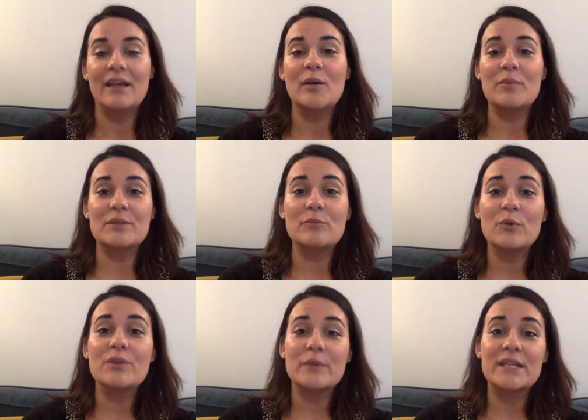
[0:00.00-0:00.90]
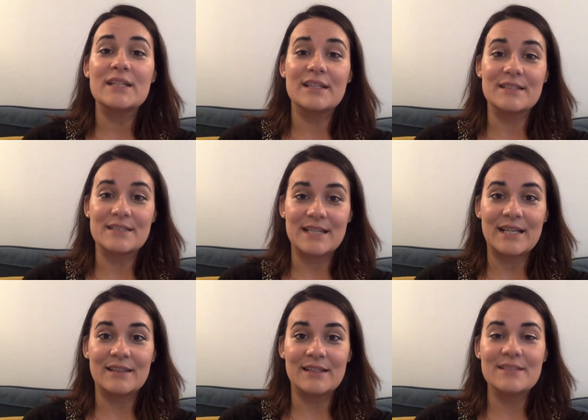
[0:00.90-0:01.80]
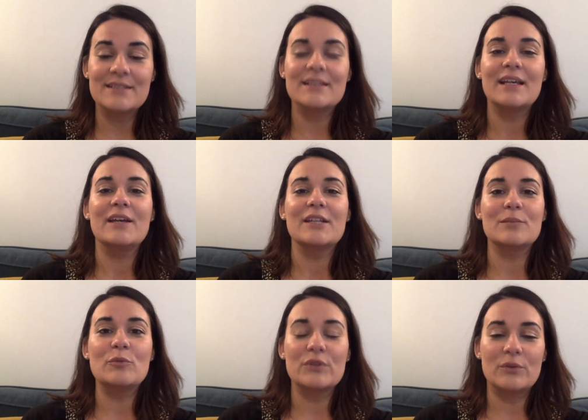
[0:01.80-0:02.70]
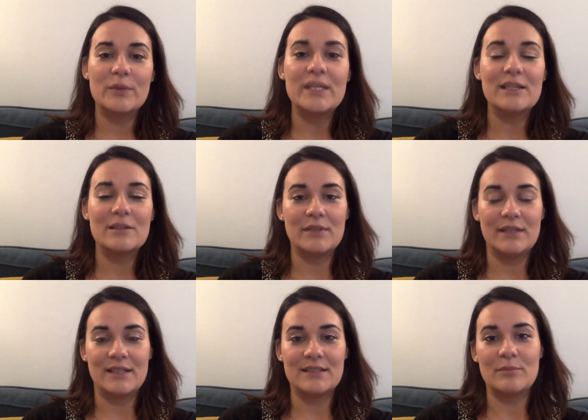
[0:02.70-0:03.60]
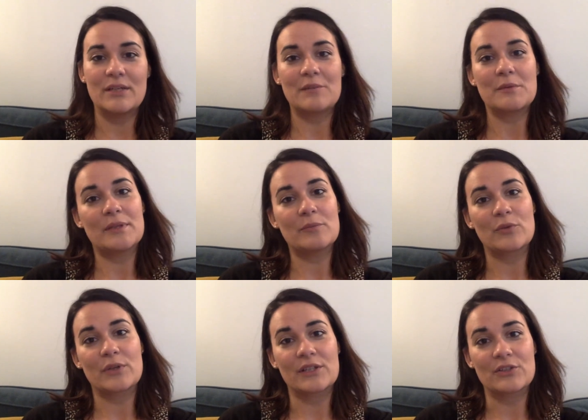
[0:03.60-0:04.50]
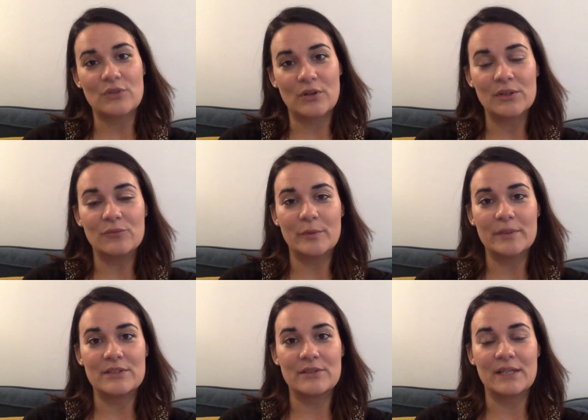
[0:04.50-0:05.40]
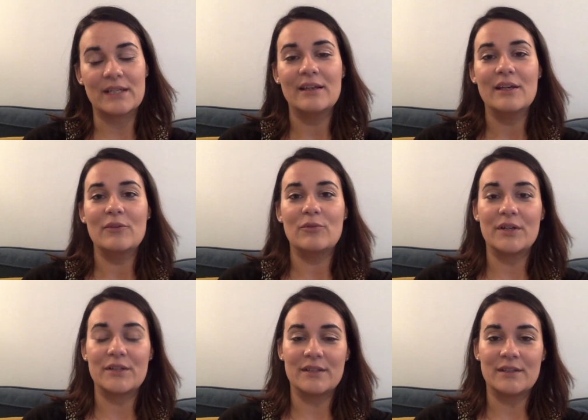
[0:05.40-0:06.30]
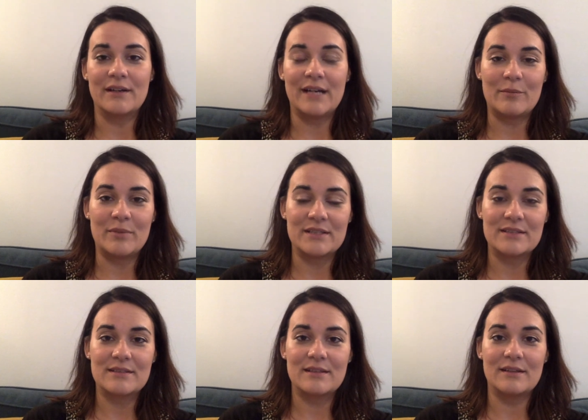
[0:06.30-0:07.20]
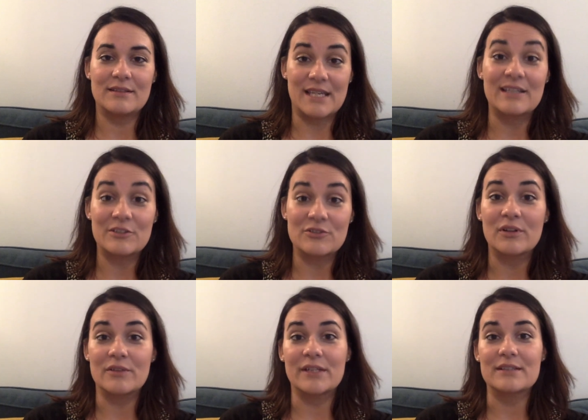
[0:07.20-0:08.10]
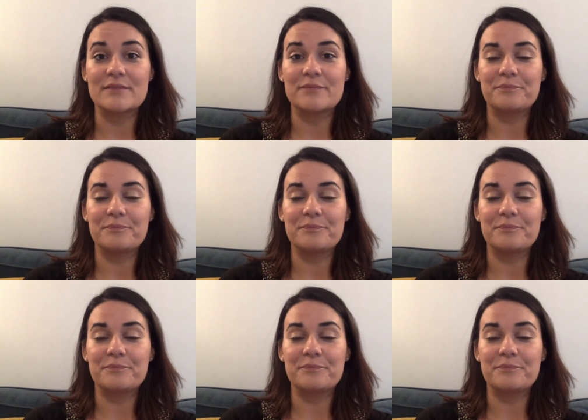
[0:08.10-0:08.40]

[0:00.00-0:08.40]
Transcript: But the more that we can understand this, the more that we can begin to become a bit more in control of what we're doing rather than our habits taking control of us.